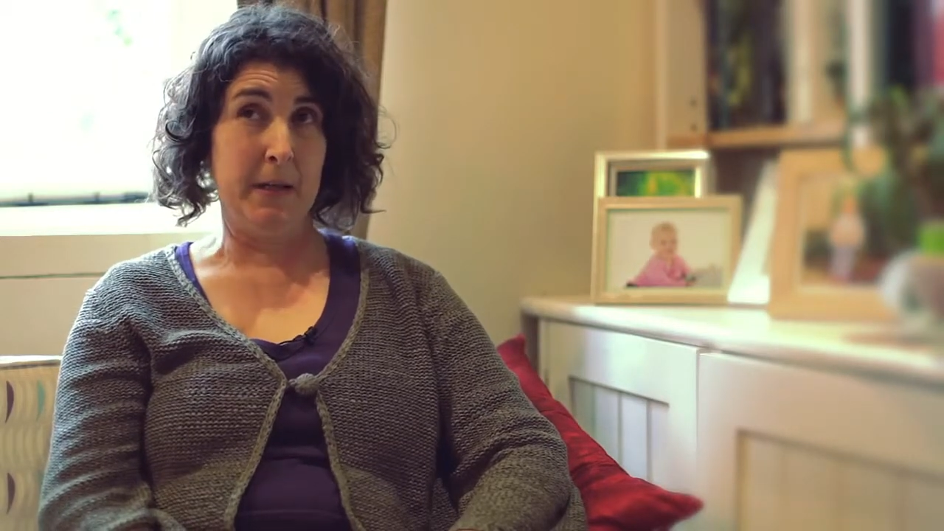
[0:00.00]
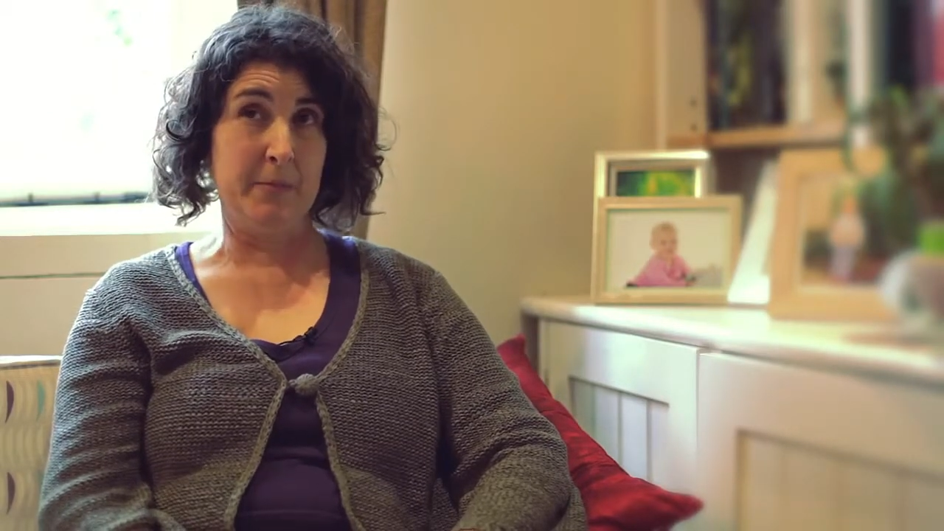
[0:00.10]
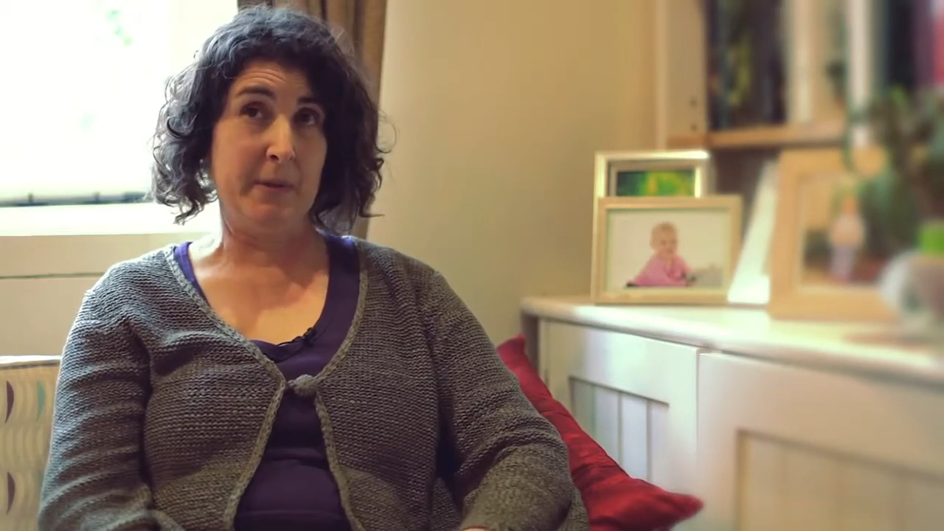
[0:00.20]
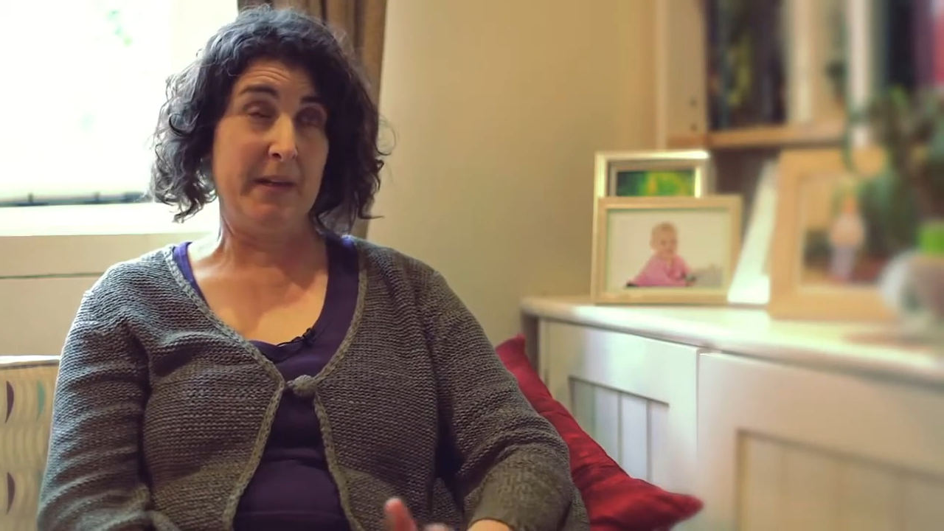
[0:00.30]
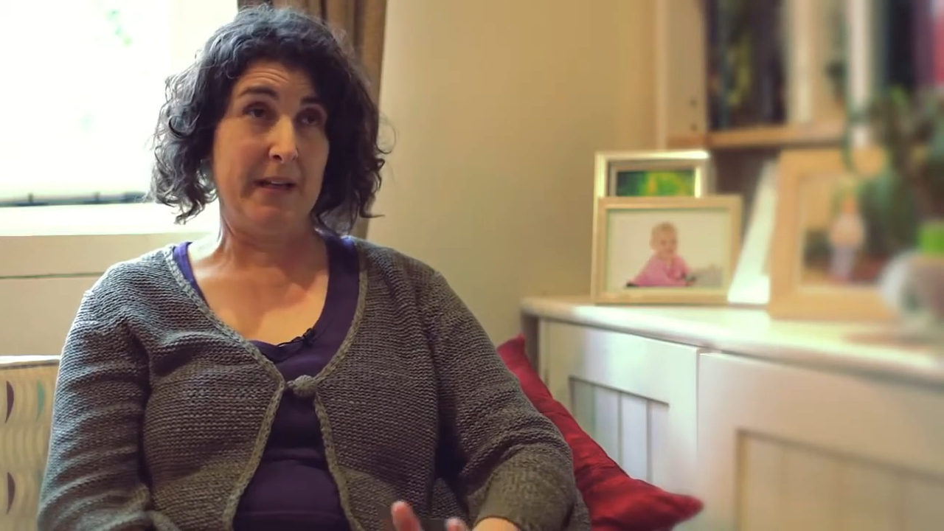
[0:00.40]

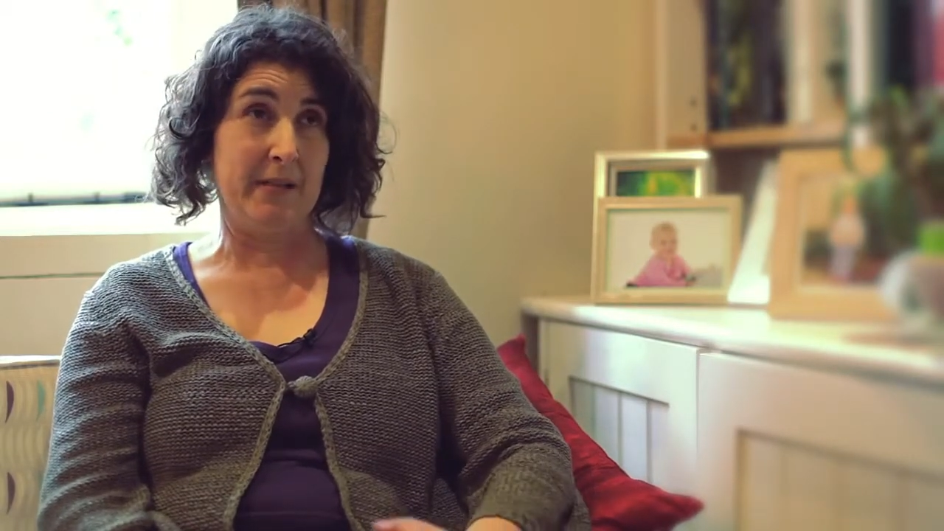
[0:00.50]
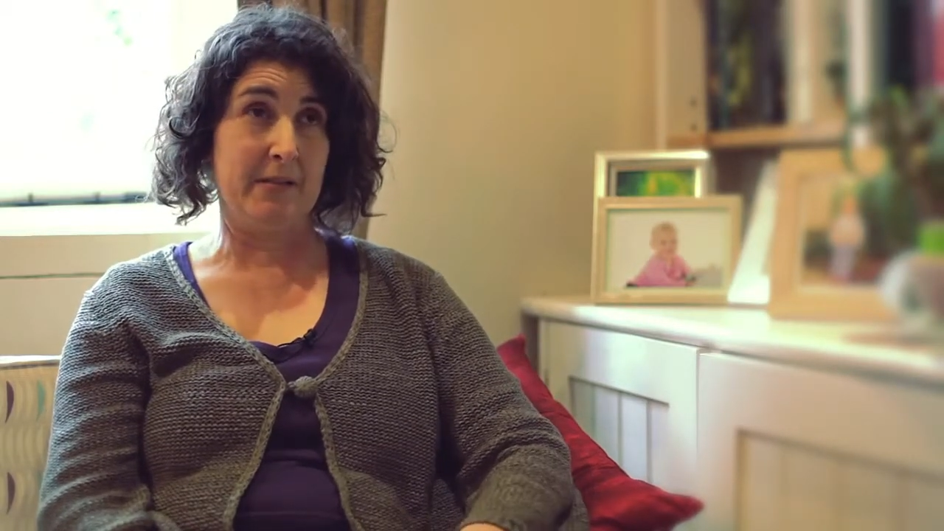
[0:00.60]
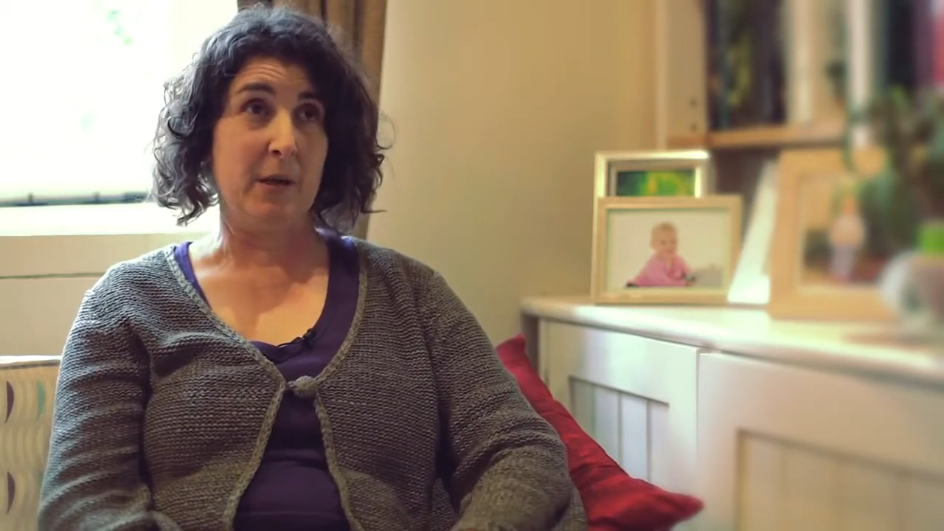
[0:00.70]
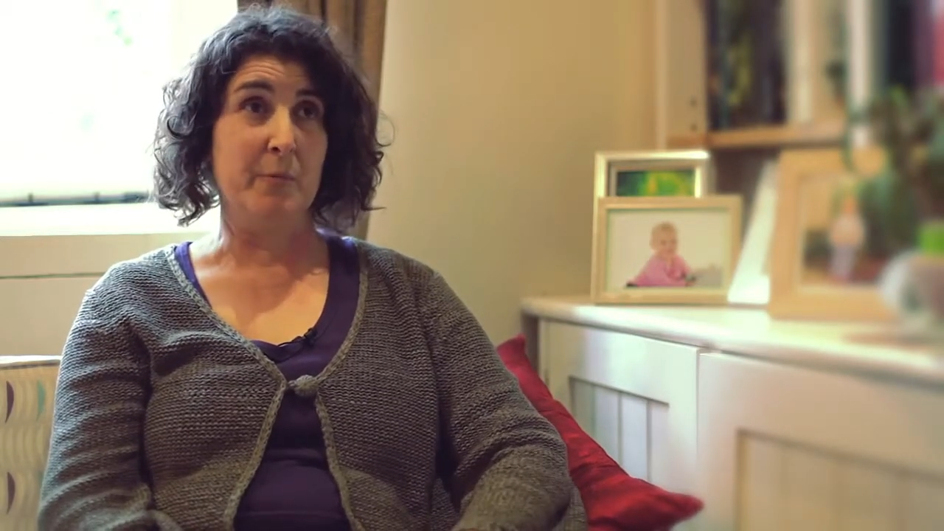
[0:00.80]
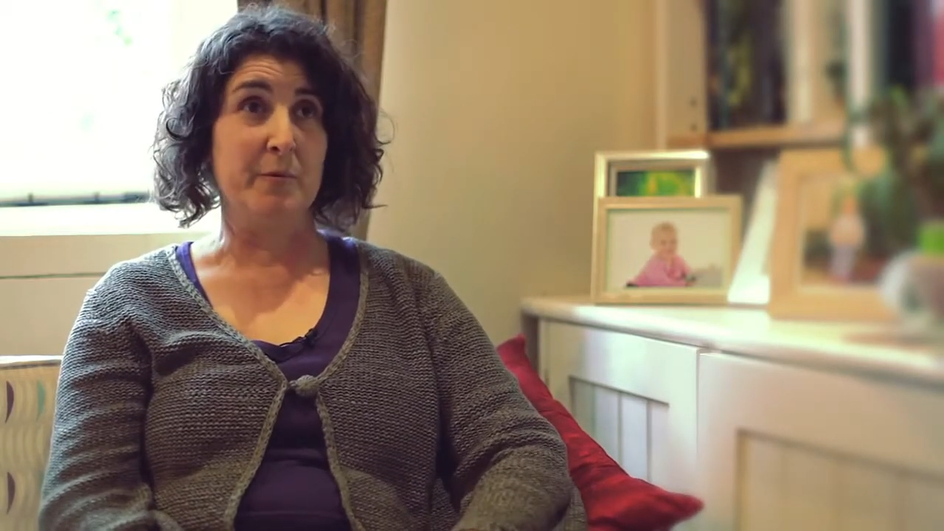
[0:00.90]
so he'd had
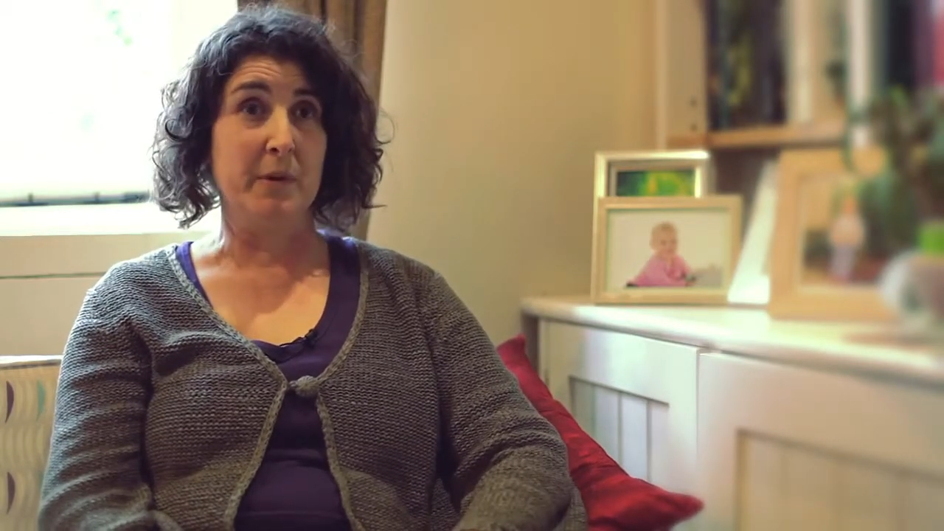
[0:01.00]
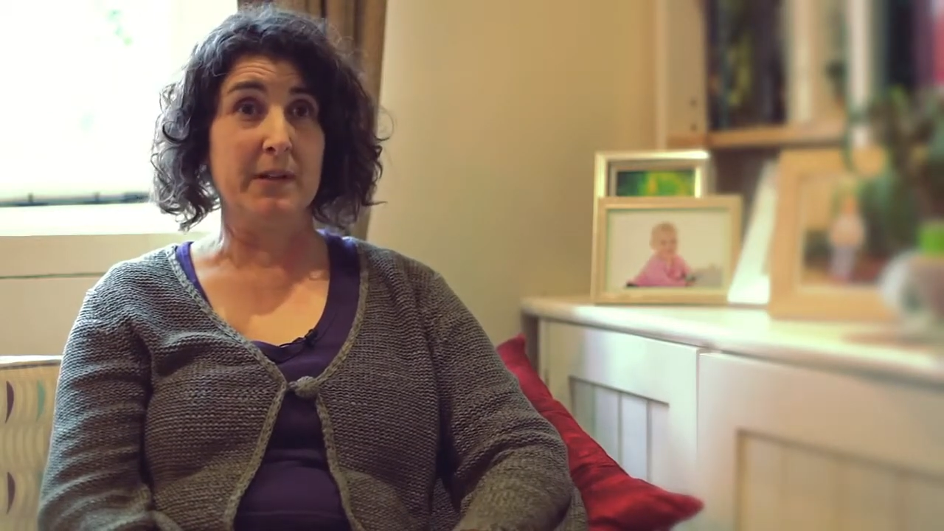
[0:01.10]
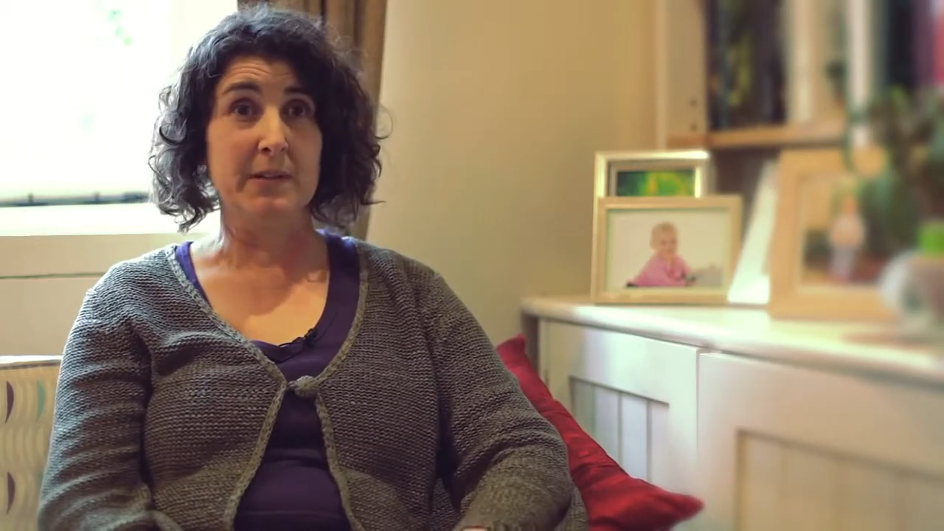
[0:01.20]
time off work